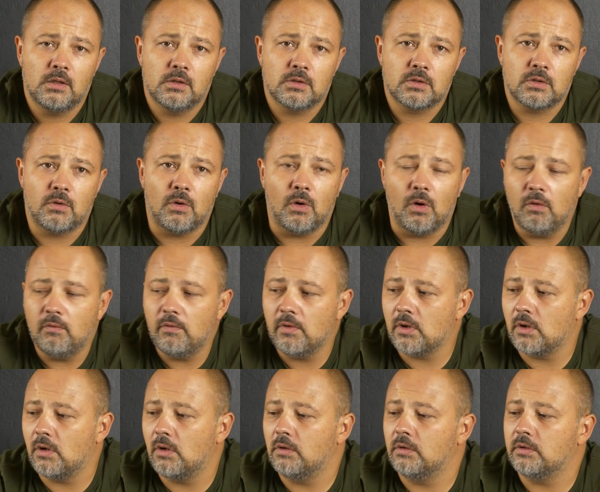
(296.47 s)
So
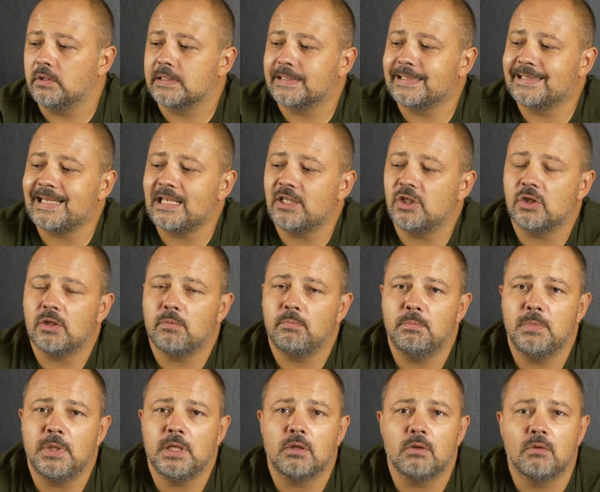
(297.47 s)
overall, such a
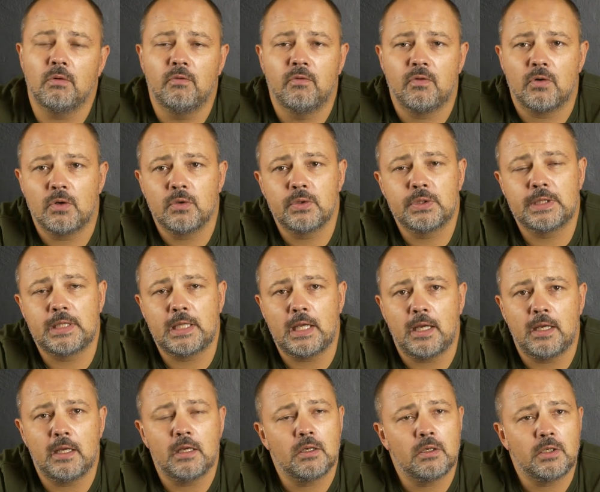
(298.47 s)
big off-road
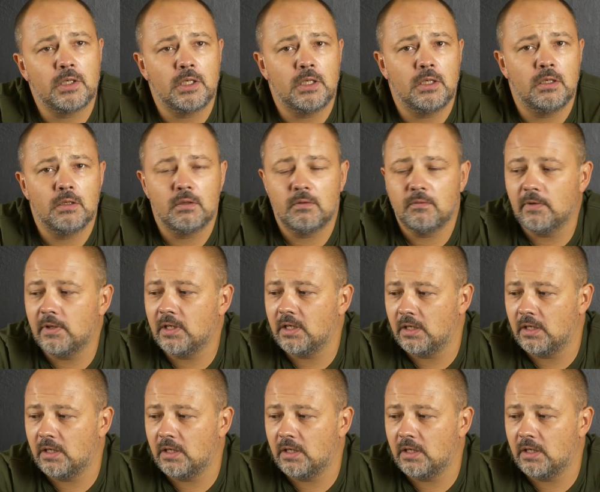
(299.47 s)
tire here we